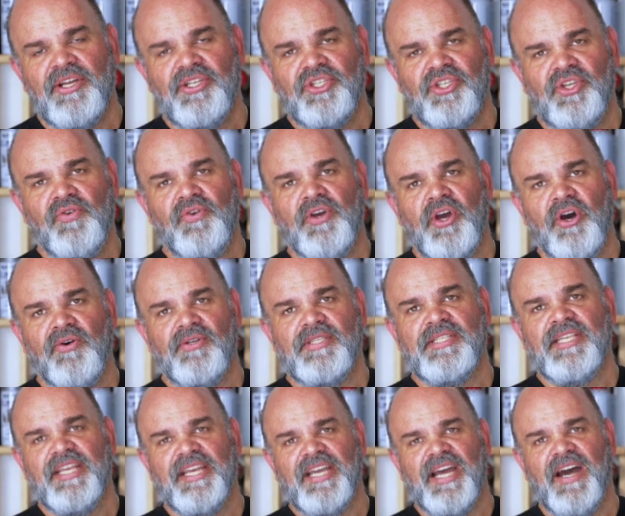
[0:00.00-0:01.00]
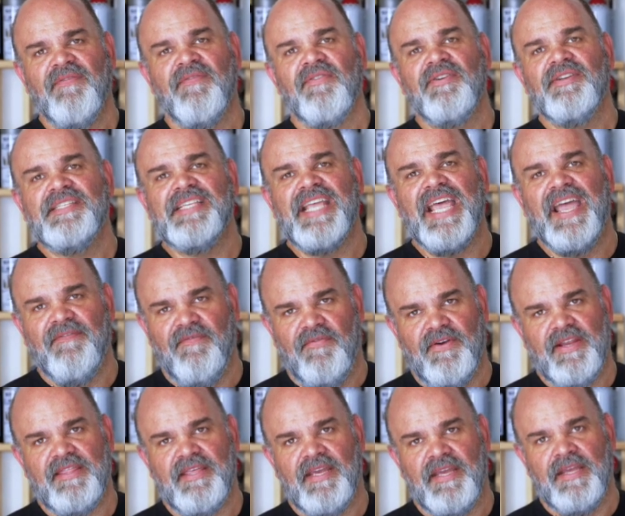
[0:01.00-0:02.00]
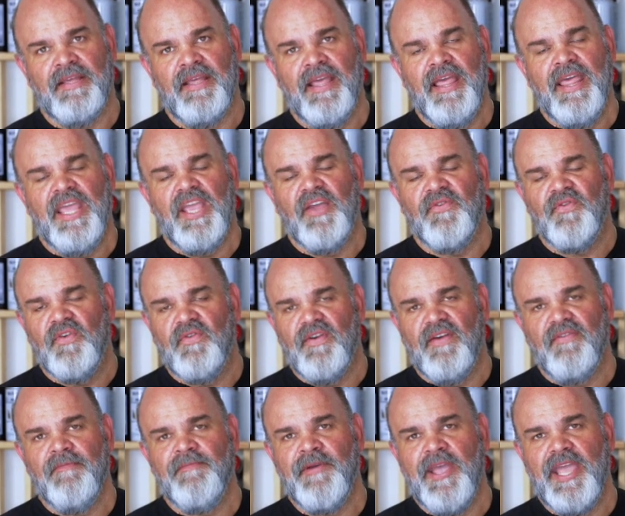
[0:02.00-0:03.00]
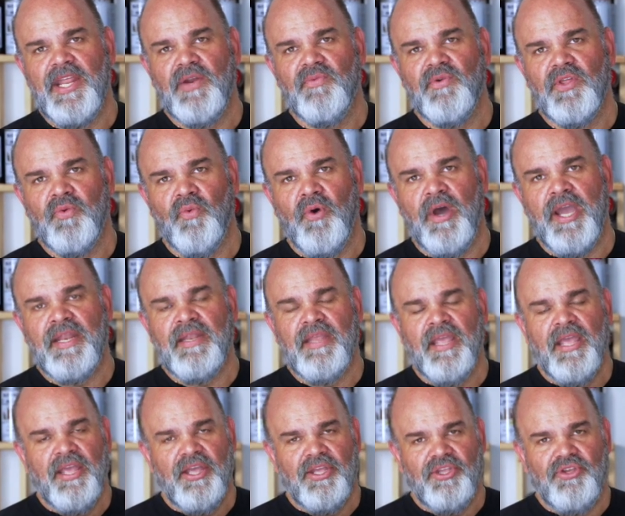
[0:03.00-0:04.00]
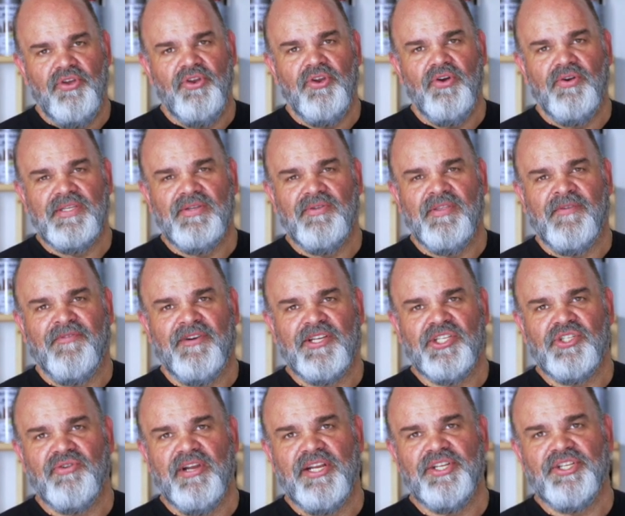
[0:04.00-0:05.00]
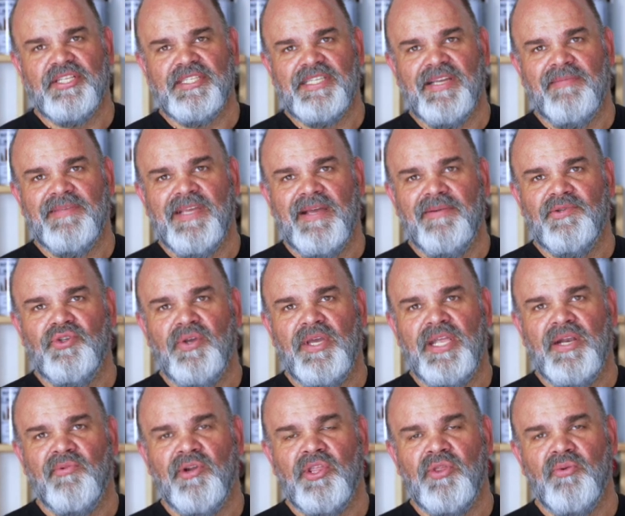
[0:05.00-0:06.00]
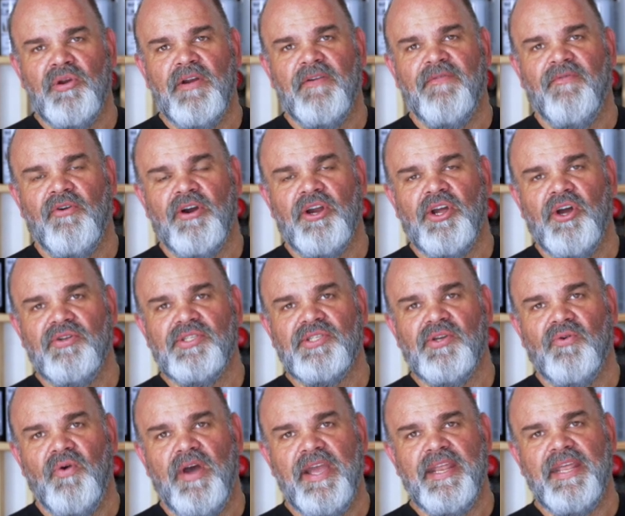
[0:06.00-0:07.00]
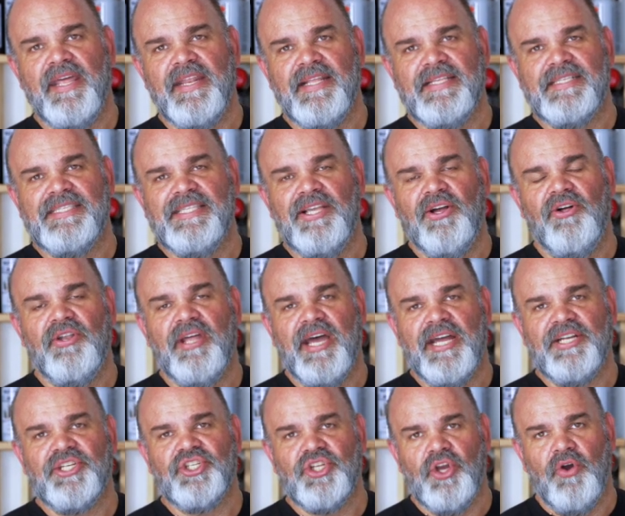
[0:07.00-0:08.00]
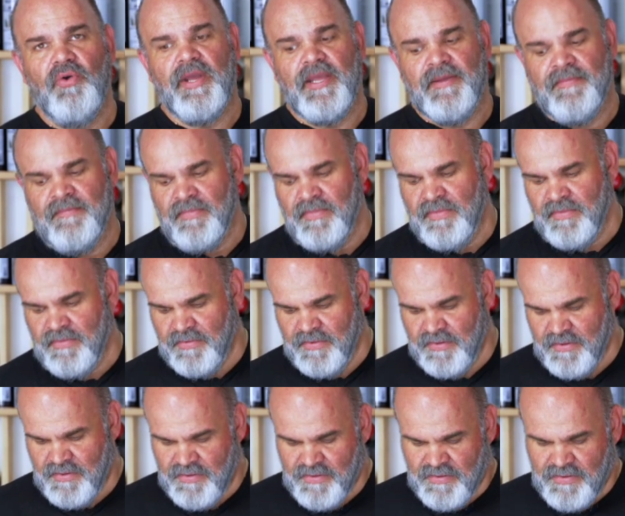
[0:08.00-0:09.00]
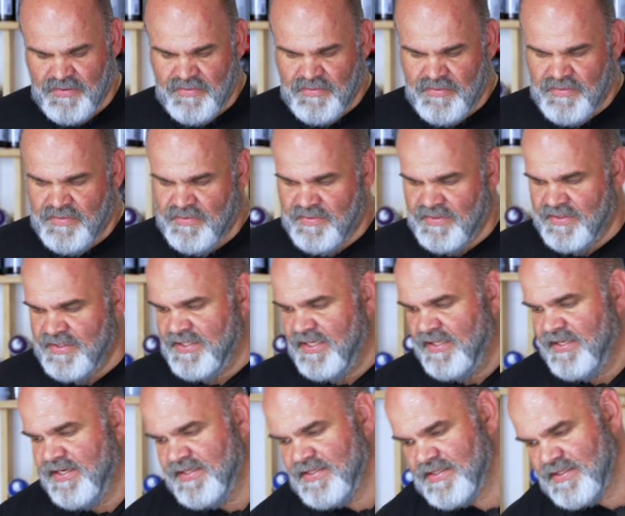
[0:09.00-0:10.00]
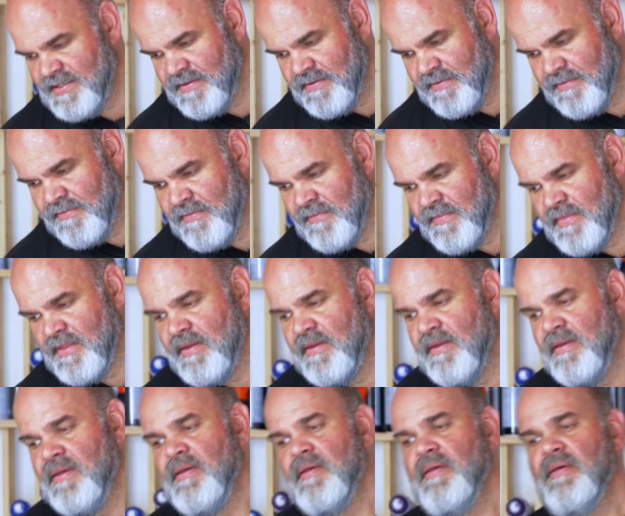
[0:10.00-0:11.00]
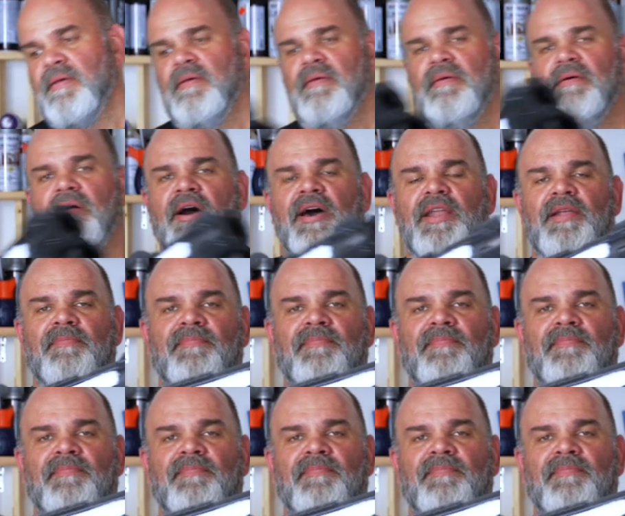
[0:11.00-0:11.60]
2 coats covers everything. If you've ever painted with white, you know the frustration. Sometimes you hit it with 3 or 4 coats of white and it's still not showing. See this? On a